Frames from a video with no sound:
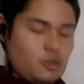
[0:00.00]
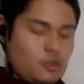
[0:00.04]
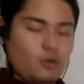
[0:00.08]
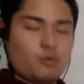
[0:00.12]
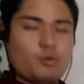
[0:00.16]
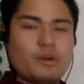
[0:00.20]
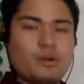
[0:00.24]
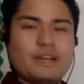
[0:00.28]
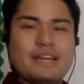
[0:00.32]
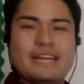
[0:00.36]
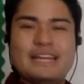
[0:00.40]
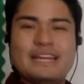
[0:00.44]
Or
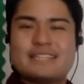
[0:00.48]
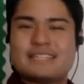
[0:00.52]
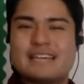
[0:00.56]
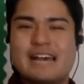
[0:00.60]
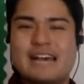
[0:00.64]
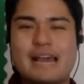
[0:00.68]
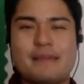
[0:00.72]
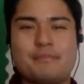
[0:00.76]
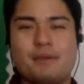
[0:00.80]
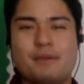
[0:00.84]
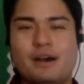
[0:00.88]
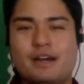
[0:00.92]
what is a
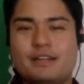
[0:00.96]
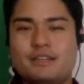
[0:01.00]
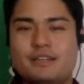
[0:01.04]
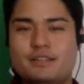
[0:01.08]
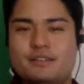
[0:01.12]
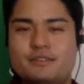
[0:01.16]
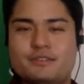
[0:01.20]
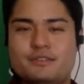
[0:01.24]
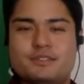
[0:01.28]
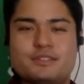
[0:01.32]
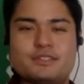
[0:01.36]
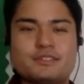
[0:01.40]

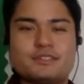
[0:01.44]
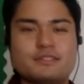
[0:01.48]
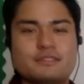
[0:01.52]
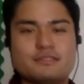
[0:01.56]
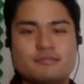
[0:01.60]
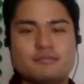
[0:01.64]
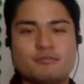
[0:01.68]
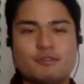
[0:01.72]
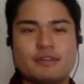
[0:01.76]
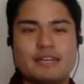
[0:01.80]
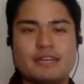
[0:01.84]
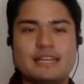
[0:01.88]
hypotenuse?
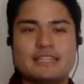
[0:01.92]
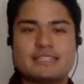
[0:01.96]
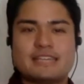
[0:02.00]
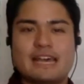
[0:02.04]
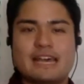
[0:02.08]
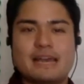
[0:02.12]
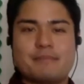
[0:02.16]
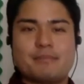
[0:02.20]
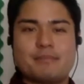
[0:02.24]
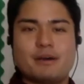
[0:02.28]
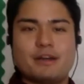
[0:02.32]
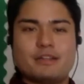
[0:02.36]
What is a
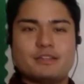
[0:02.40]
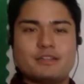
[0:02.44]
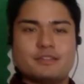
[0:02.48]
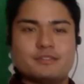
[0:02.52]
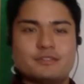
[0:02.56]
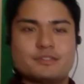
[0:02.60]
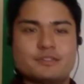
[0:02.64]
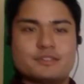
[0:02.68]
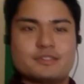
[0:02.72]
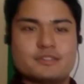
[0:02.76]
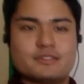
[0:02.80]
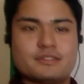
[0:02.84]

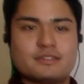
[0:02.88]
hypotenuse?